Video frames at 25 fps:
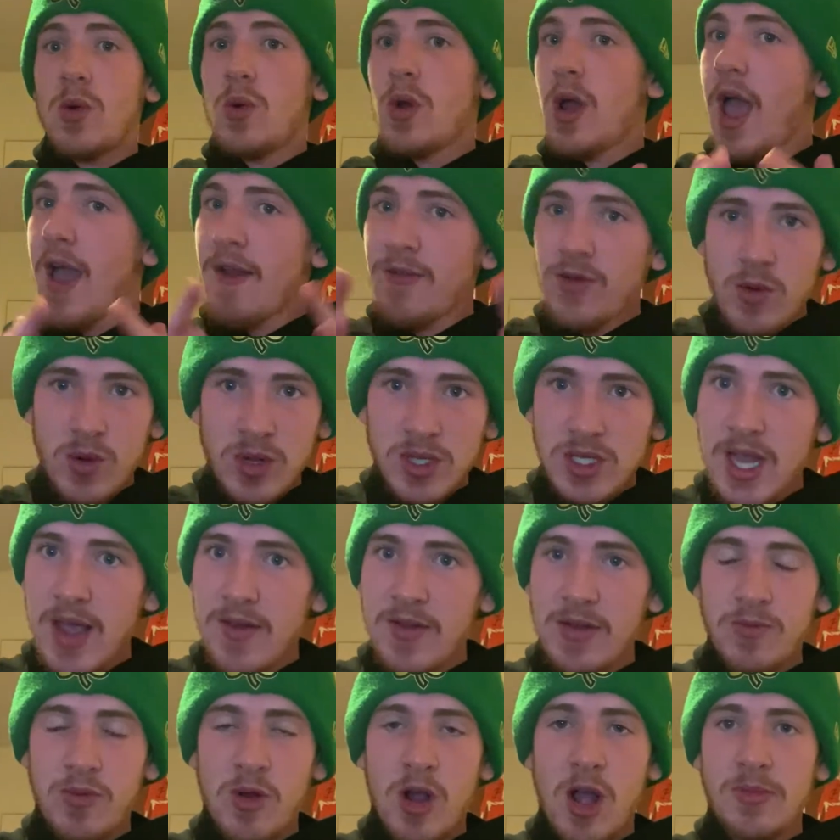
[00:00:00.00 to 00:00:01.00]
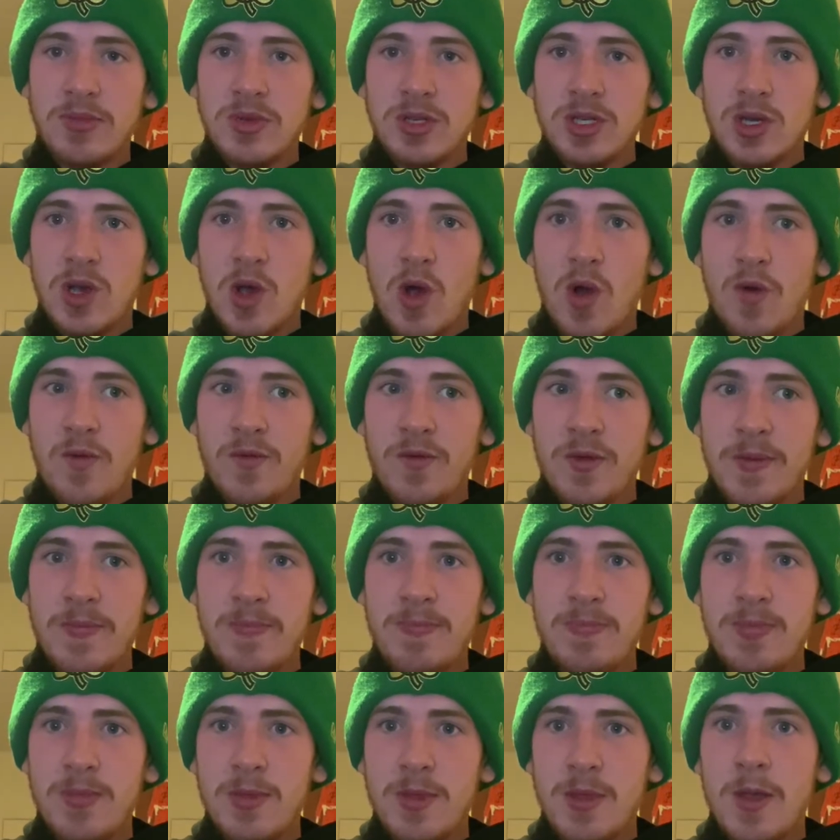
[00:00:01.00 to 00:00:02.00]
Everyone's having problems in
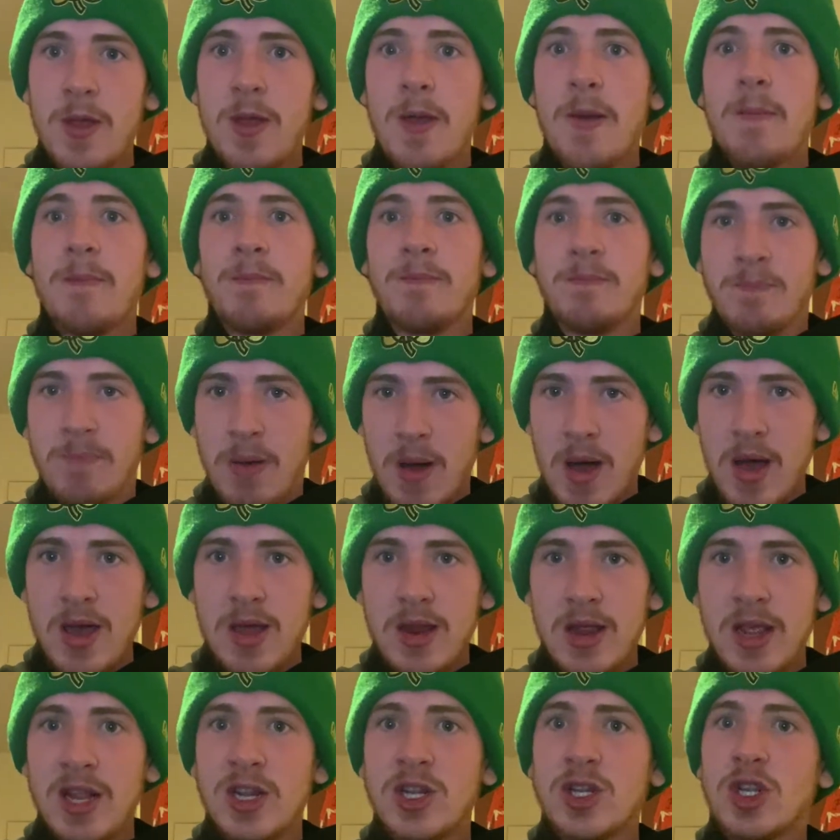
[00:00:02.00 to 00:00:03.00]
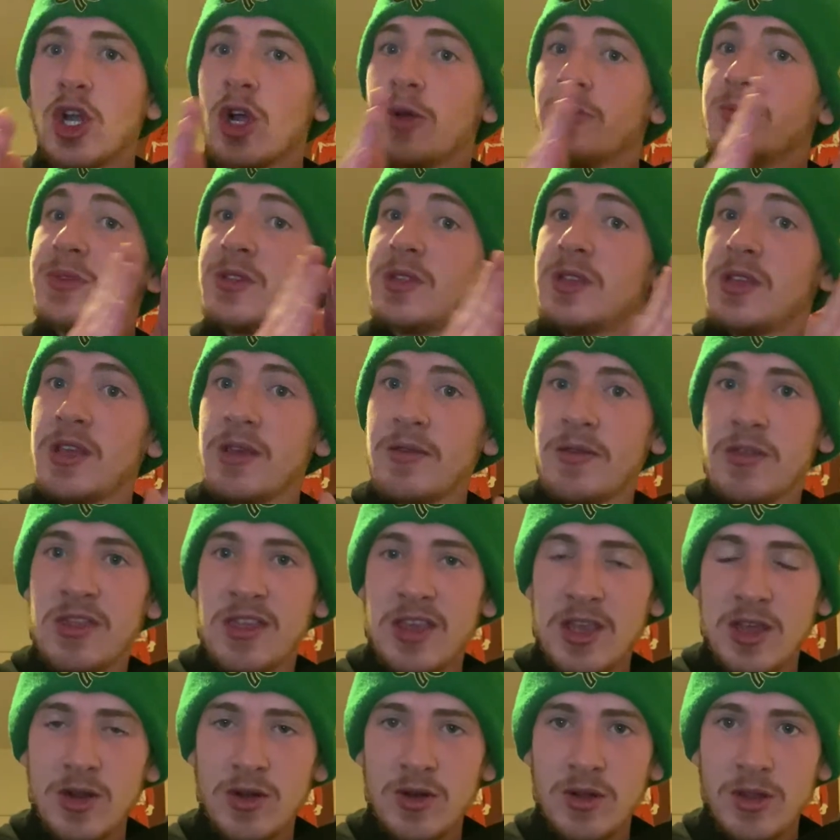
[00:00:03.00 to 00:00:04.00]
COVID, but in terms of the
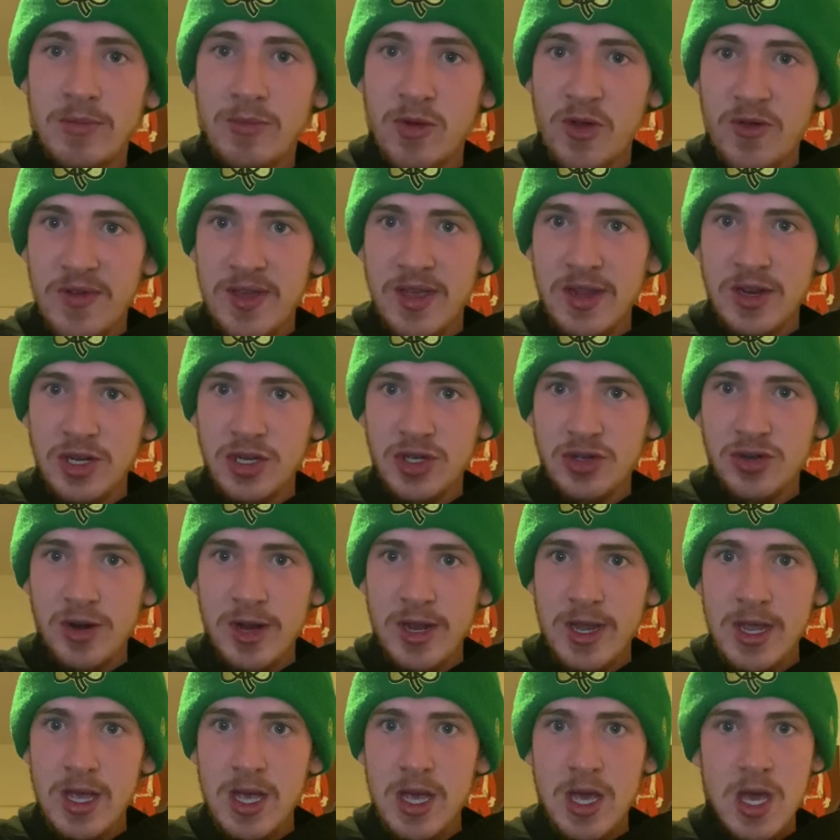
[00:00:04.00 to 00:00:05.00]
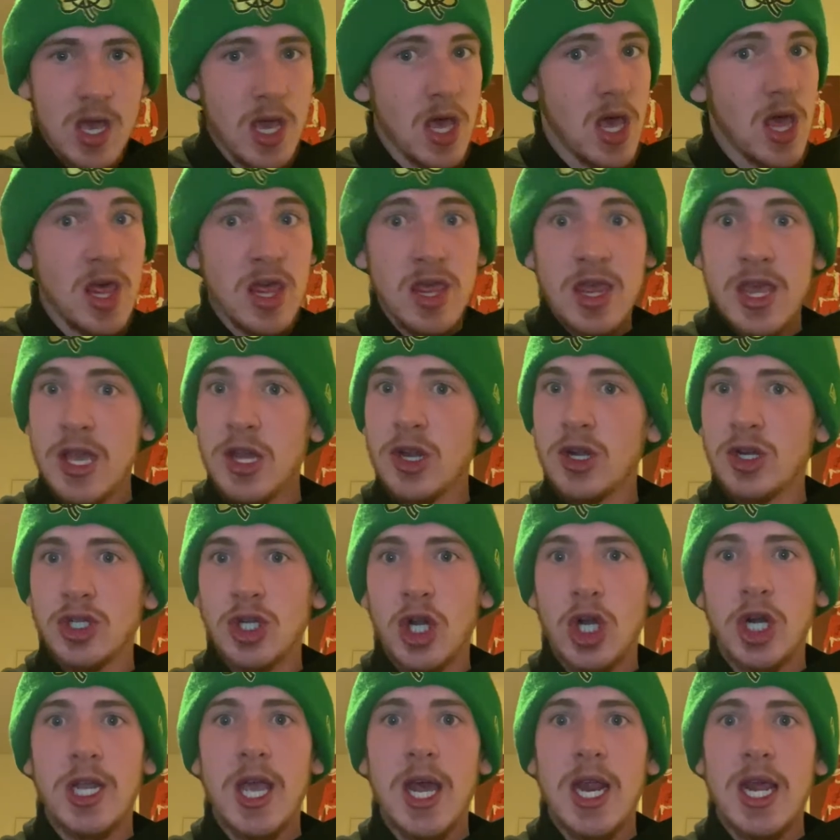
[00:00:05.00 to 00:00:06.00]
theater, the movie industry, theaters
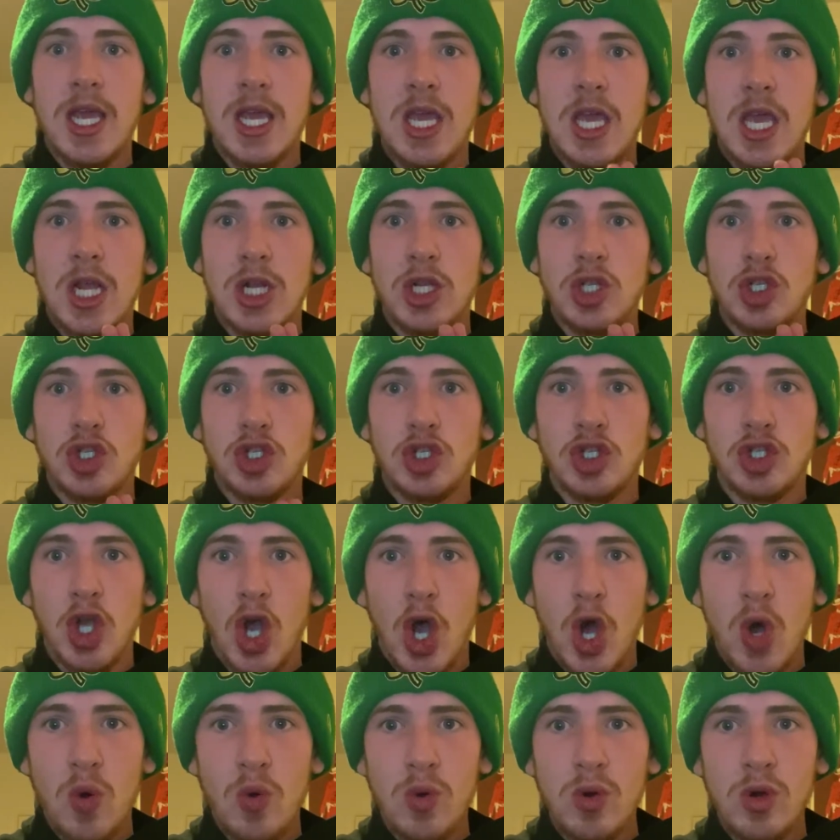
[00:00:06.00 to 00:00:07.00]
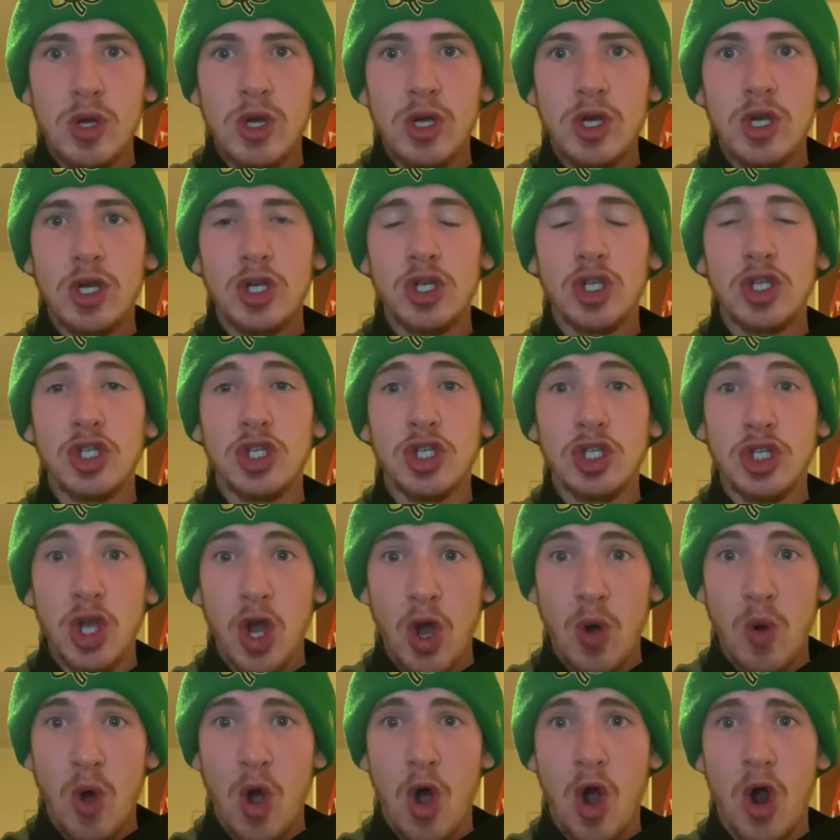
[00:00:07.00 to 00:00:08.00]
are getting hit so
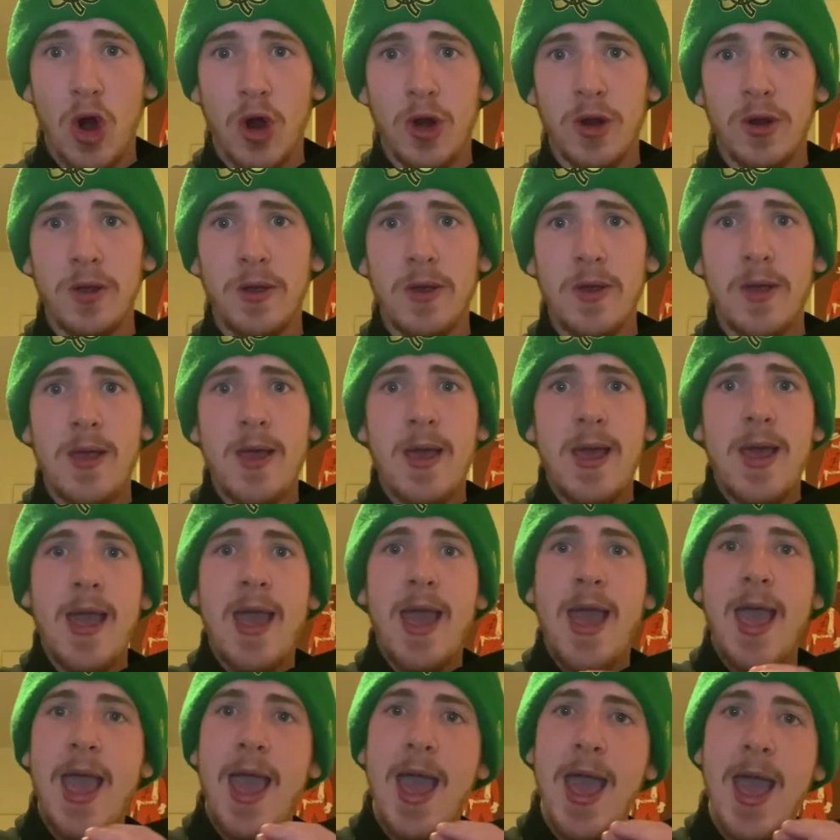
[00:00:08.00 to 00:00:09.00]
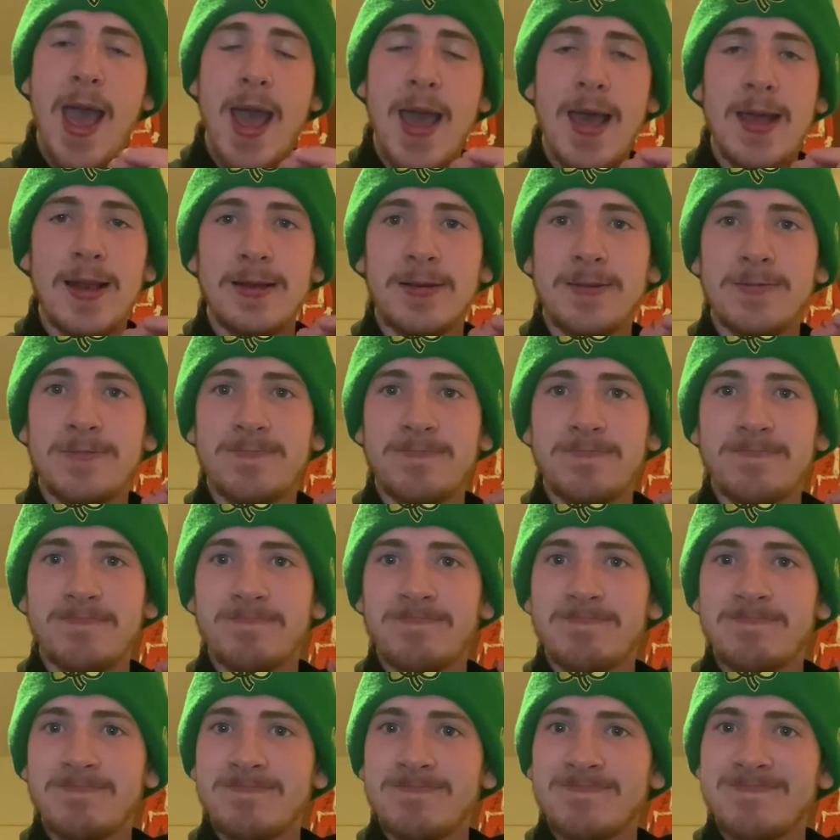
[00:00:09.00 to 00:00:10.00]
hard. And
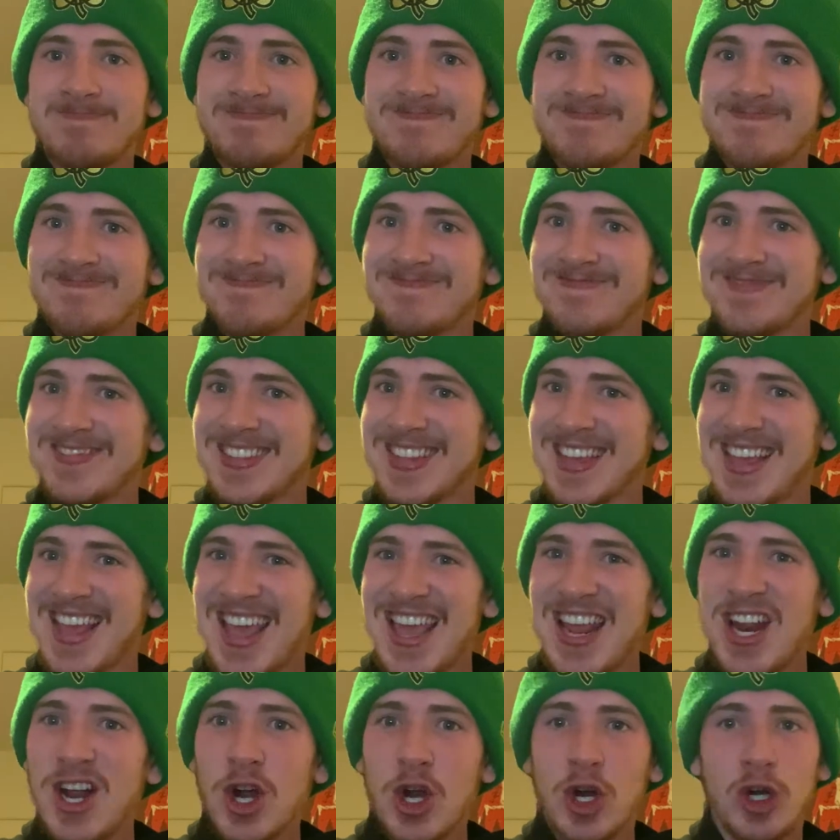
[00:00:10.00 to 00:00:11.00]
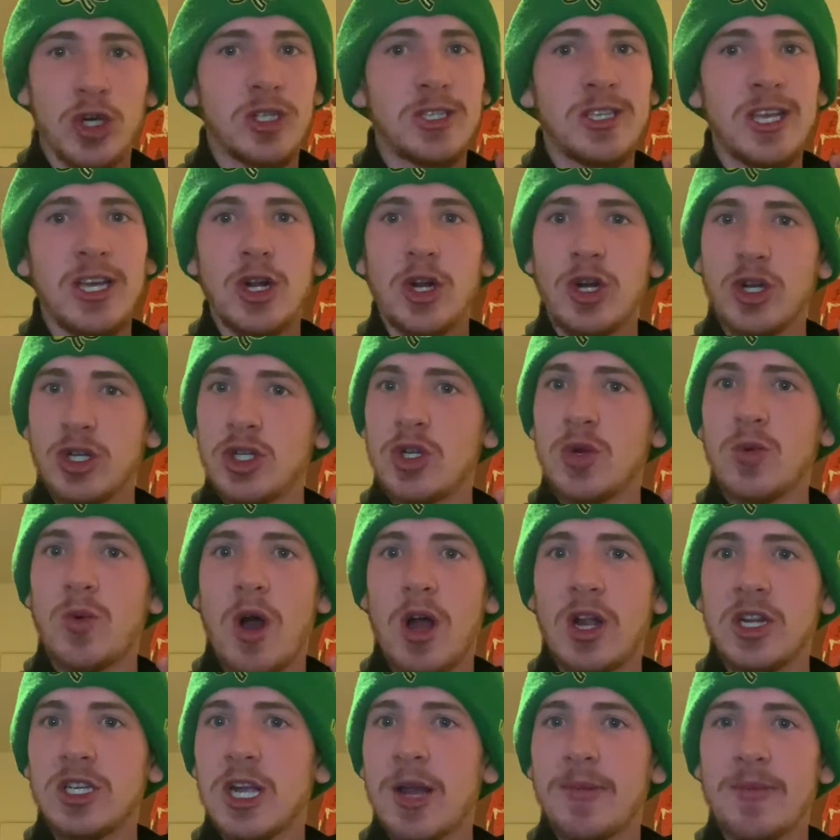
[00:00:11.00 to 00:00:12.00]
it hurts. It hurts to
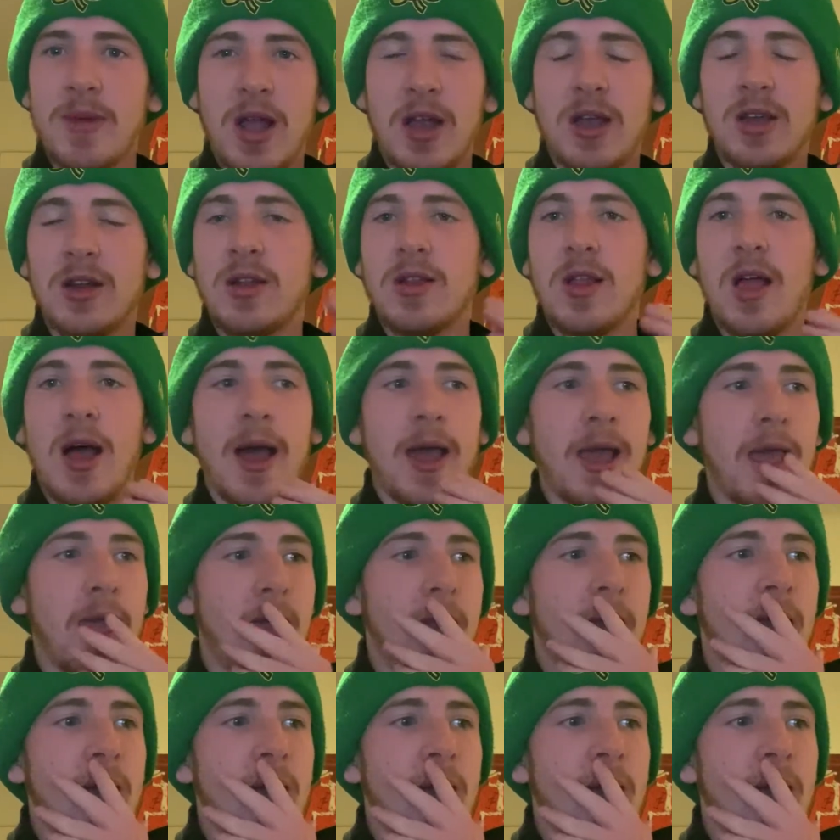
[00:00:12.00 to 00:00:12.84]
watch. I'm not going to lie.